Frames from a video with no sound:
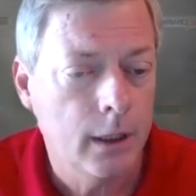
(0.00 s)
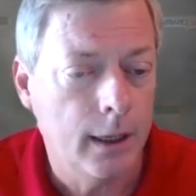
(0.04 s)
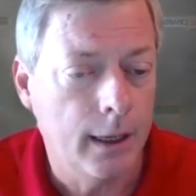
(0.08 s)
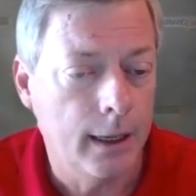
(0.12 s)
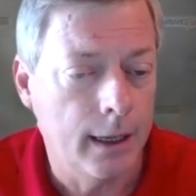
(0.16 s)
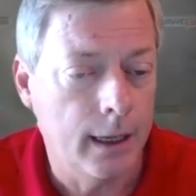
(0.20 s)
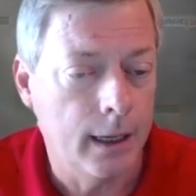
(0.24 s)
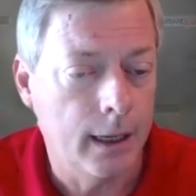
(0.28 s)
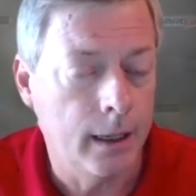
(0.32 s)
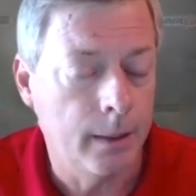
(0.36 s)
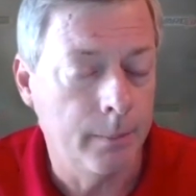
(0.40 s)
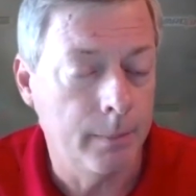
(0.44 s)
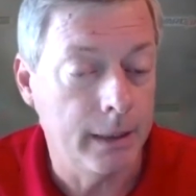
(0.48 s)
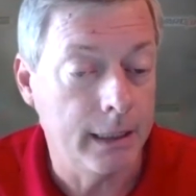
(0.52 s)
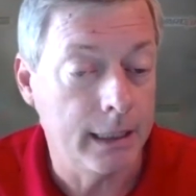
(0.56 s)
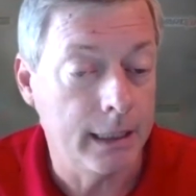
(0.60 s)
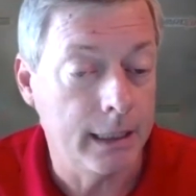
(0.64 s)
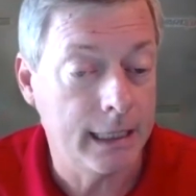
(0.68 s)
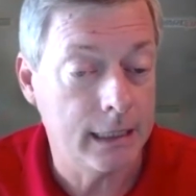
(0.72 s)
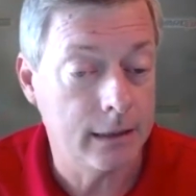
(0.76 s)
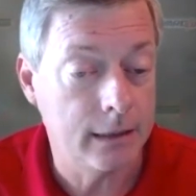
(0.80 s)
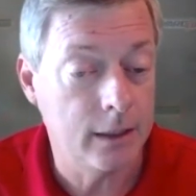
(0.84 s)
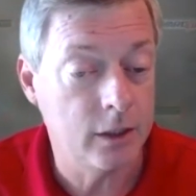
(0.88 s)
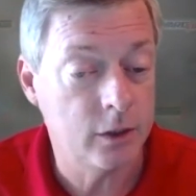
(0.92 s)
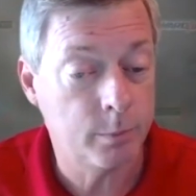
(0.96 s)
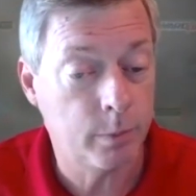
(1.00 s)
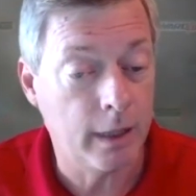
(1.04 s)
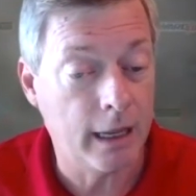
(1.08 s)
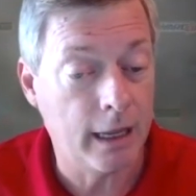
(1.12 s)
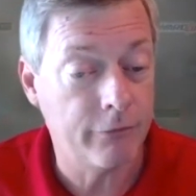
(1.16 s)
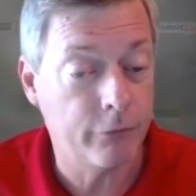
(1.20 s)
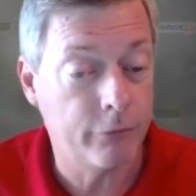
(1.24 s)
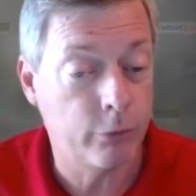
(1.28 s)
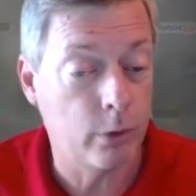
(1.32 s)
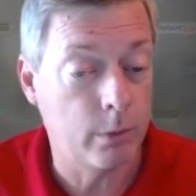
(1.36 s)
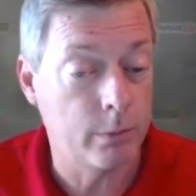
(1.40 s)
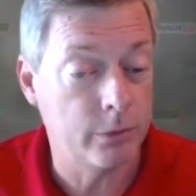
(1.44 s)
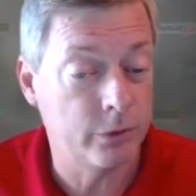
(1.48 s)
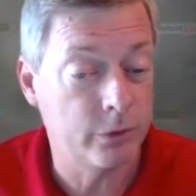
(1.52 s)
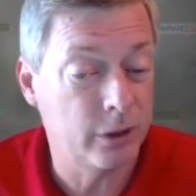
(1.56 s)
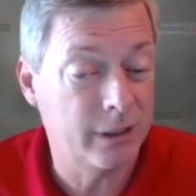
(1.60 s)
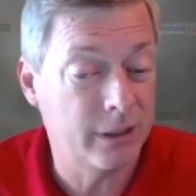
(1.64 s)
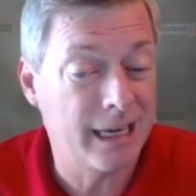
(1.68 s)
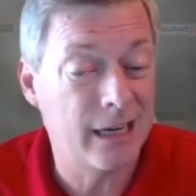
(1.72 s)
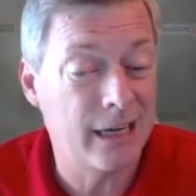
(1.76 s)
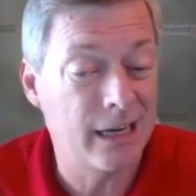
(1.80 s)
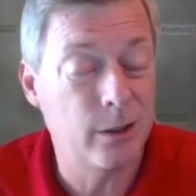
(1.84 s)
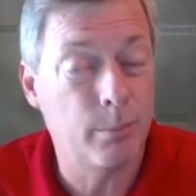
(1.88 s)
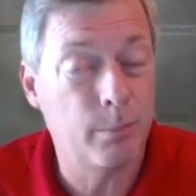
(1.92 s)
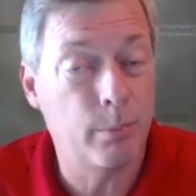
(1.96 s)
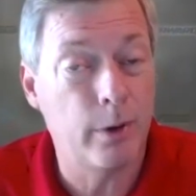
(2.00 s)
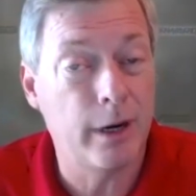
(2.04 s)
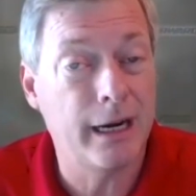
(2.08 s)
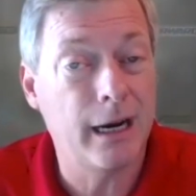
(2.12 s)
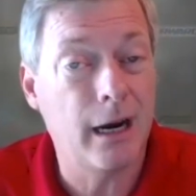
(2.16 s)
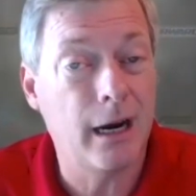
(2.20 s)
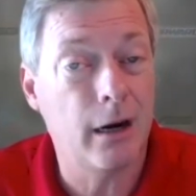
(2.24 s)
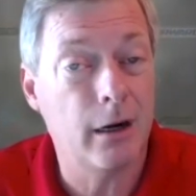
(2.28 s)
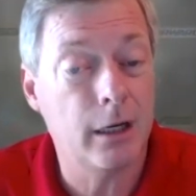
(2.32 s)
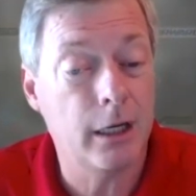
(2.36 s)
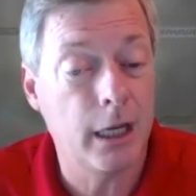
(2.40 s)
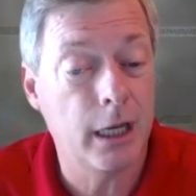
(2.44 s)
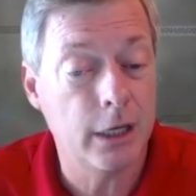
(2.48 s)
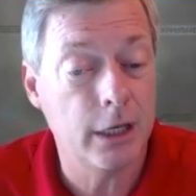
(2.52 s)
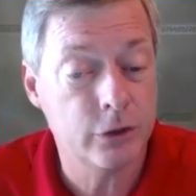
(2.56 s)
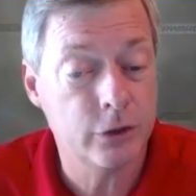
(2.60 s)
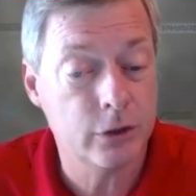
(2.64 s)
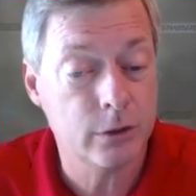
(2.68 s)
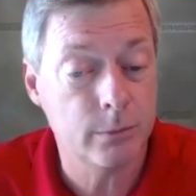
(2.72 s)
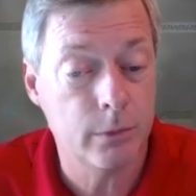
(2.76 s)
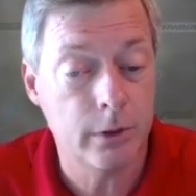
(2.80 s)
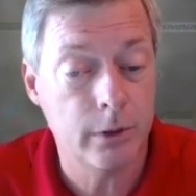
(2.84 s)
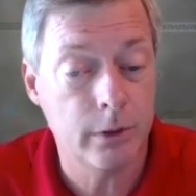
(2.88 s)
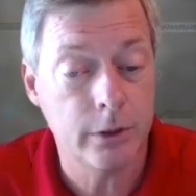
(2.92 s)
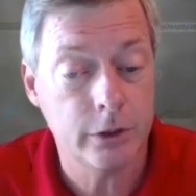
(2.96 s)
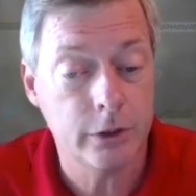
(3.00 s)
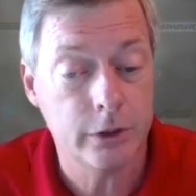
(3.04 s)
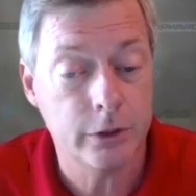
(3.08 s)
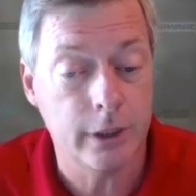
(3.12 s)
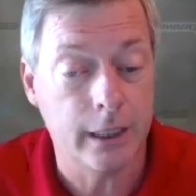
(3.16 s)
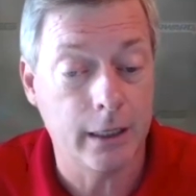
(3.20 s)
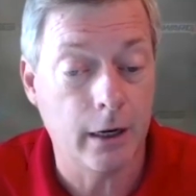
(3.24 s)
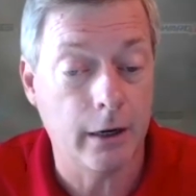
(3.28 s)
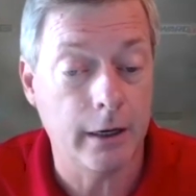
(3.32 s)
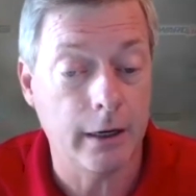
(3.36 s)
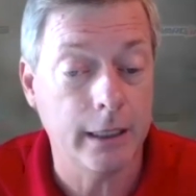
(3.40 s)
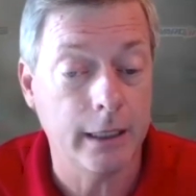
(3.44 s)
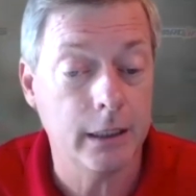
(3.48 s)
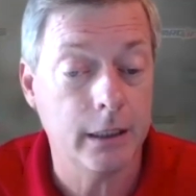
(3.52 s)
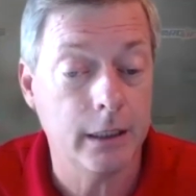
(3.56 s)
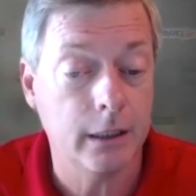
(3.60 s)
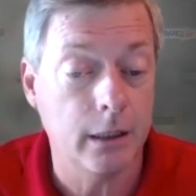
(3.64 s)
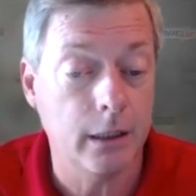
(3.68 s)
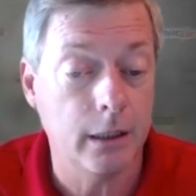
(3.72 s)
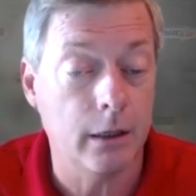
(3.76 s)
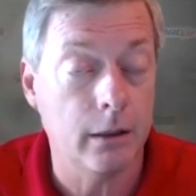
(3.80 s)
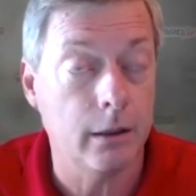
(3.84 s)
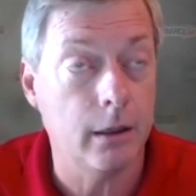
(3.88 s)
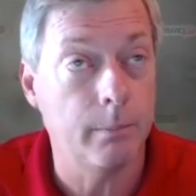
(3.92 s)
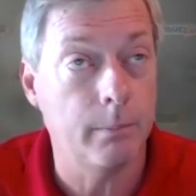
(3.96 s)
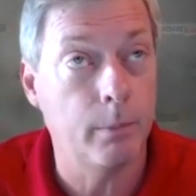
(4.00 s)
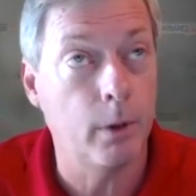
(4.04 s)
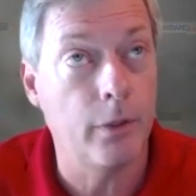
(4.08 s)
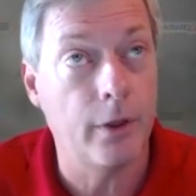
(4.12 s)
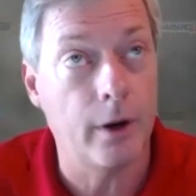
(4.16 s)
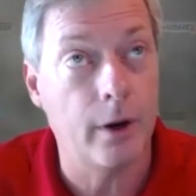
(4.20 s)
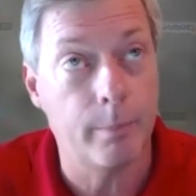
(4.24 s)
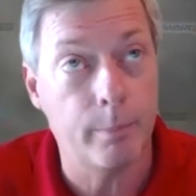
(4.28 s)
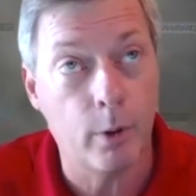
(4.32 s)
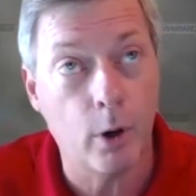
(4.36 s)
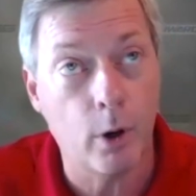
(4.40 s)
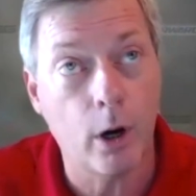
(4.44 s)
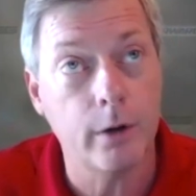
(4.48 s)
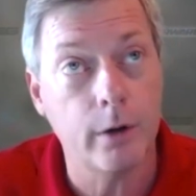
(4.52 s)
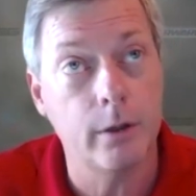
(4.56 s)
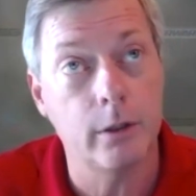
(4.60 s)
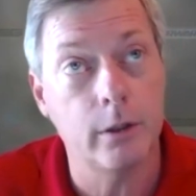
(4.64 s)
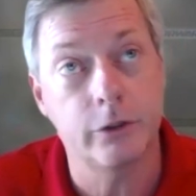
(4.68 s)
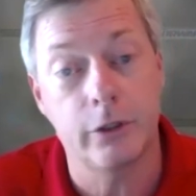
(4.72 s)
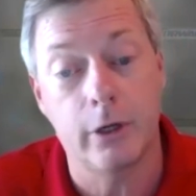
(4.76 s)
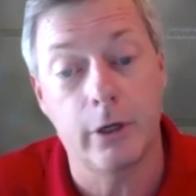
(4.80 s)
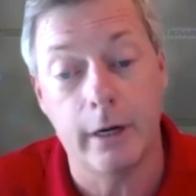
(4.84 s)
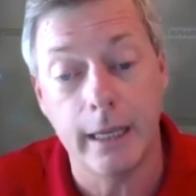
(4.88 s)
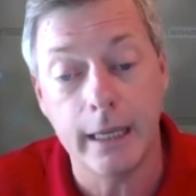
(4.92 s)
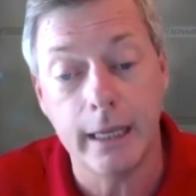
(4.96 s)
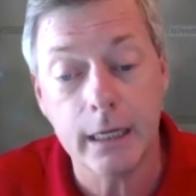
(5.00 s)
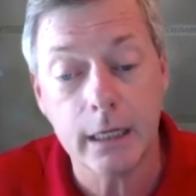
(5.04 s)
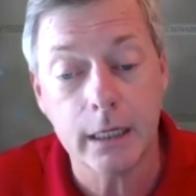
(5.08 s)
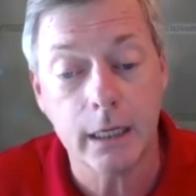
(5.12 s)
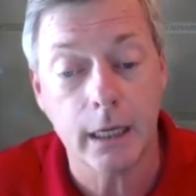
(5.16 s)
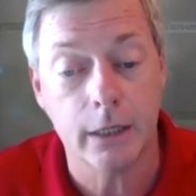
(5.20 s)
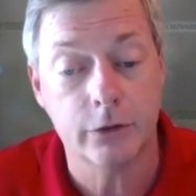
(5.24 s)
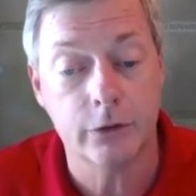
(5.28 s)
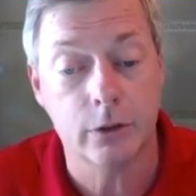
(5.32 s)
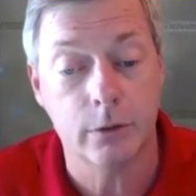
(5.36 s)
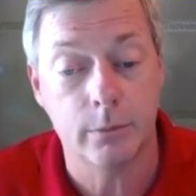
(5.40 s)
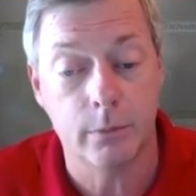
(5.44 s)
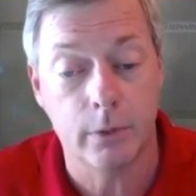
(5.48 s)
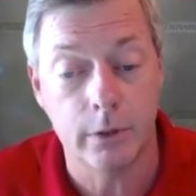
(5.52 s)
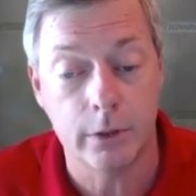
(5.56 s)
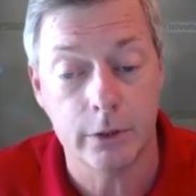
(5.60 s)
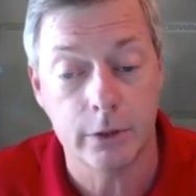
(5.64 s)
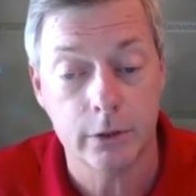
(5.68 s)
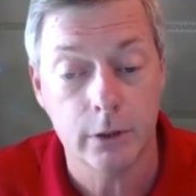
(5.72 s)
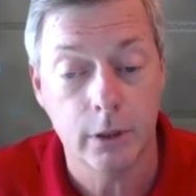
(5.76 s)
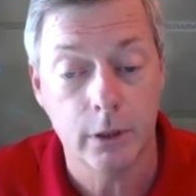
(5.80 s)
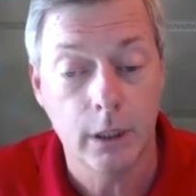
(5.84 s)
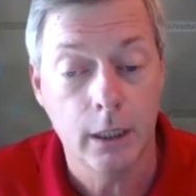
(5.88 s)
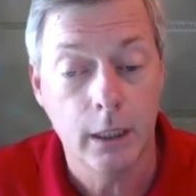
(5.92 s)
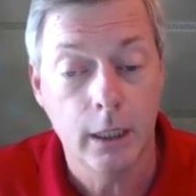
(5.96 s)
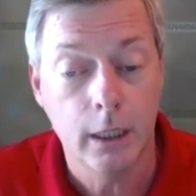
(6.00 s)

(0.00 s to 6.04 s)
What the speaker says: And again, these platforms are kind of to bring our customers and both our partners and our end customers,